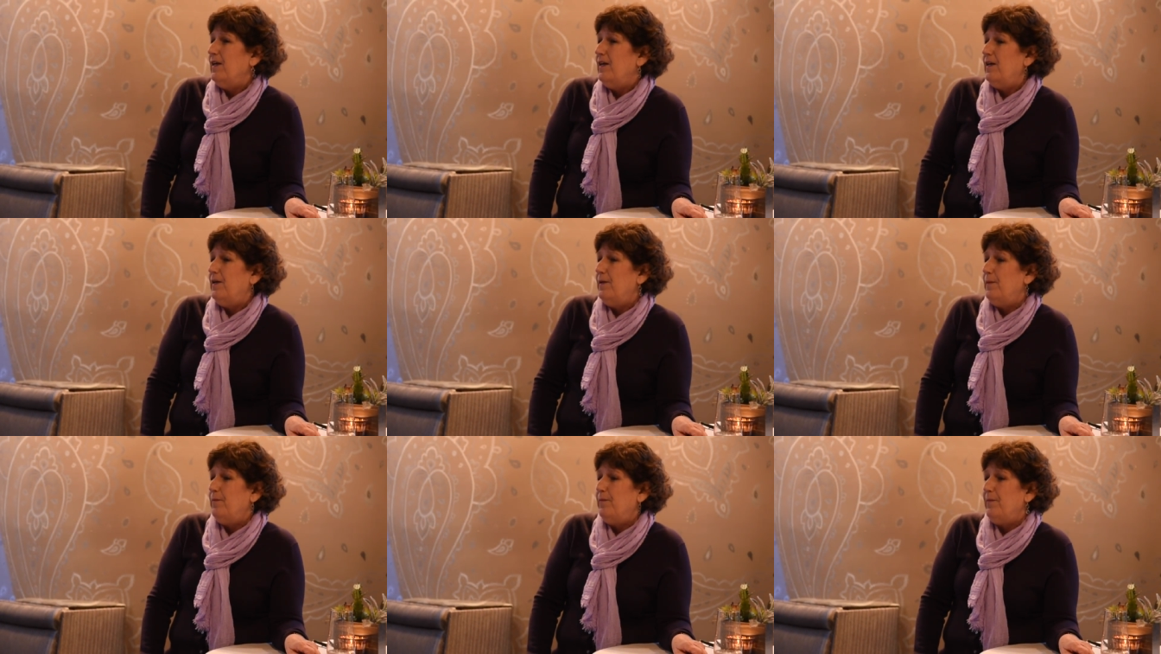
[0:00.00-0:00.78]

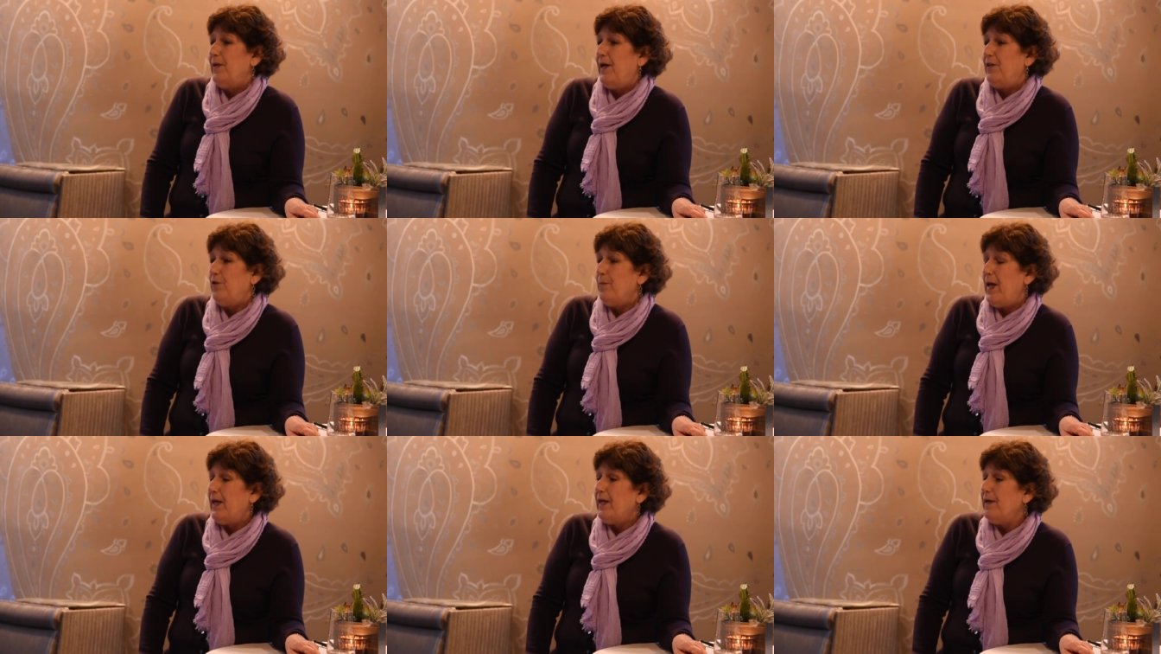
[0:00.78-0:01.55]
and you're
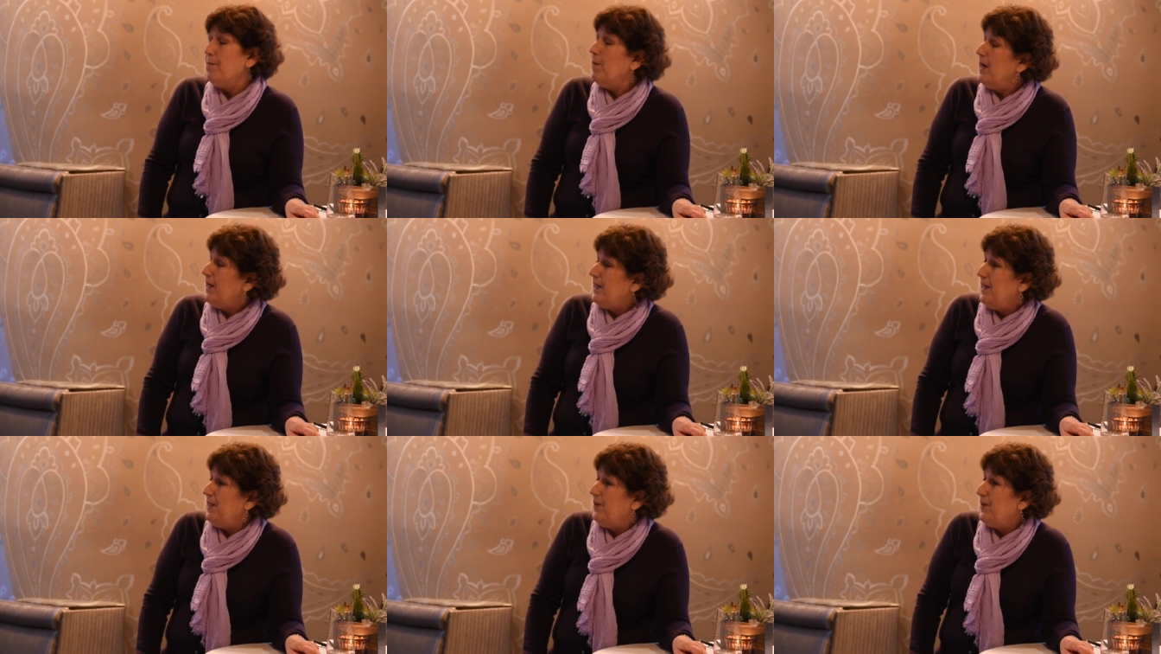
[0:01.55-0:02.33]
making
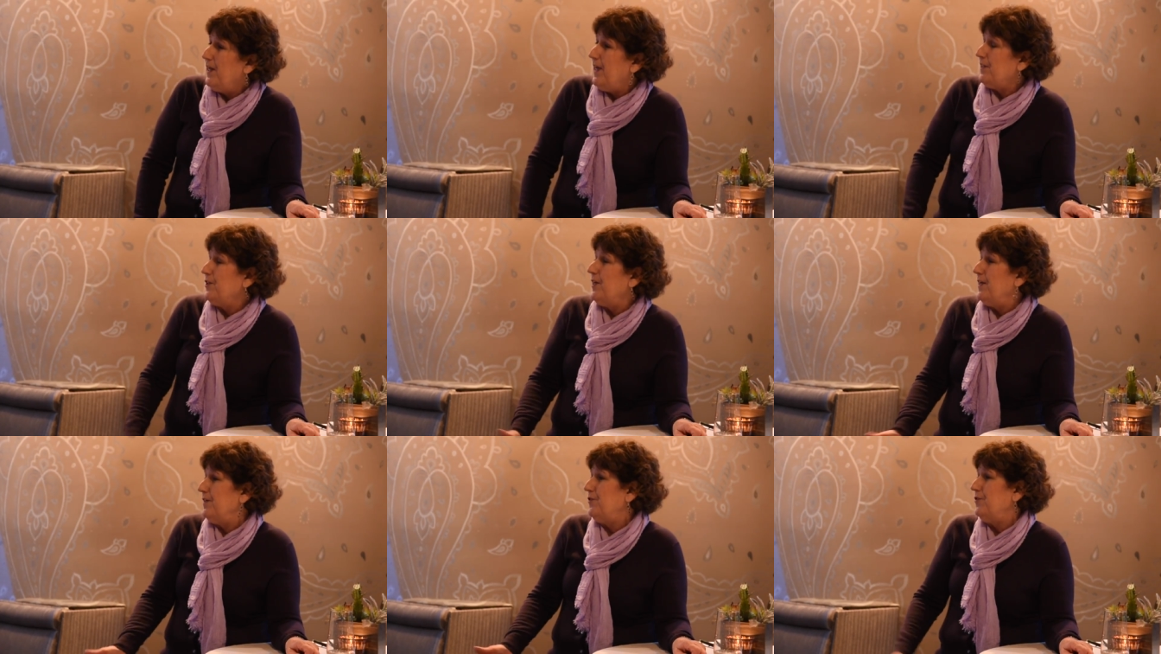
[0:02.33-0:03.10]
money, you can actually
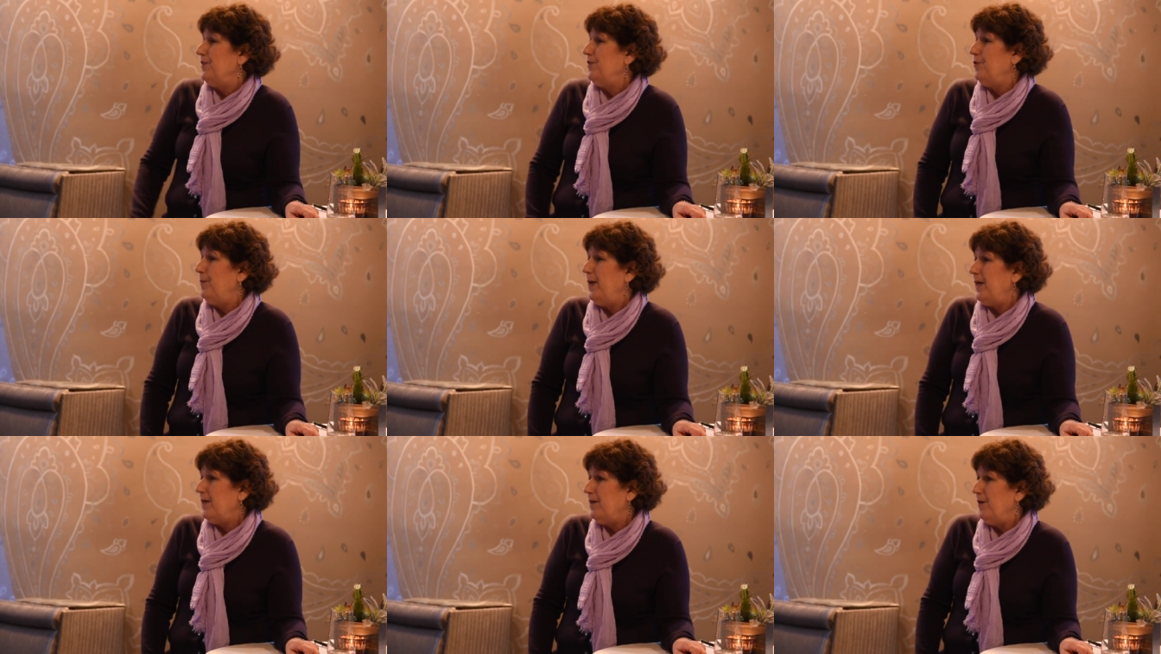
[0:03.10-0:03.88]
get a traditional
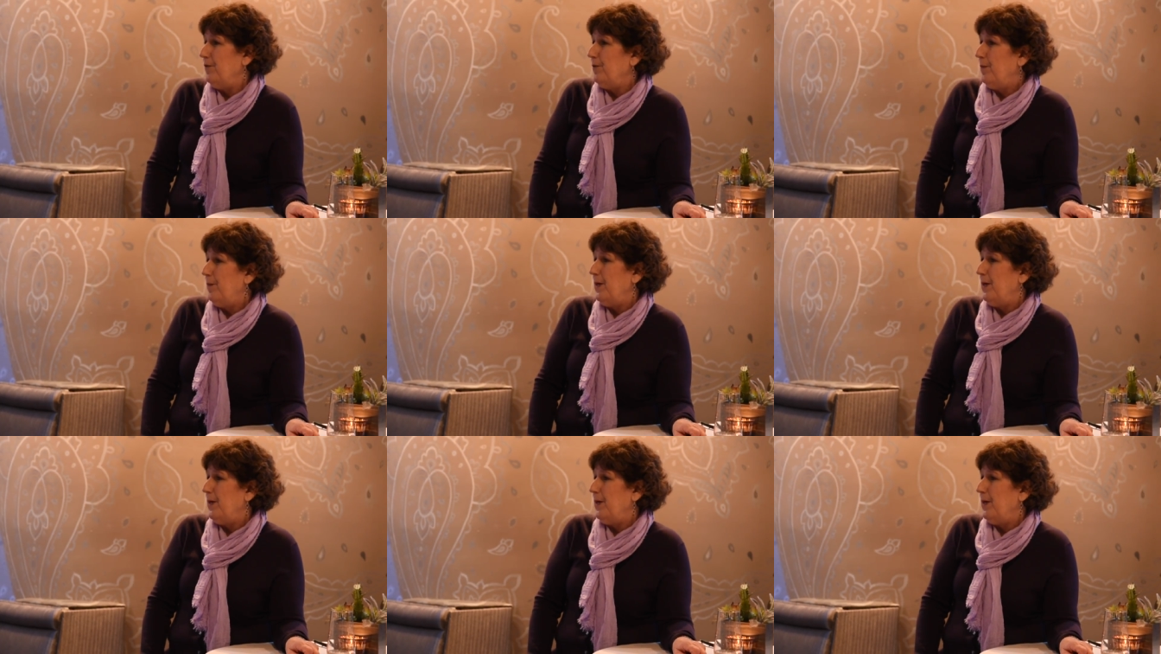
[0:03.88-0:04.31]
bank loan.